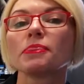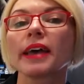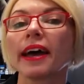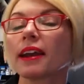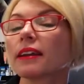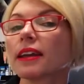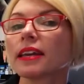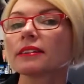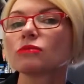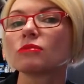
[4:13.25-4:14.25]
that
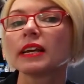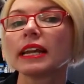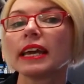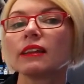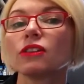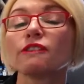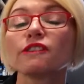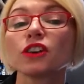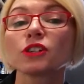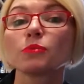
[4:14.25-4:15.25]
is really the
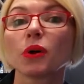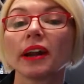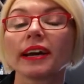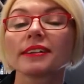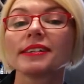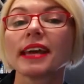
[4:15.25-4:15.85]
first product.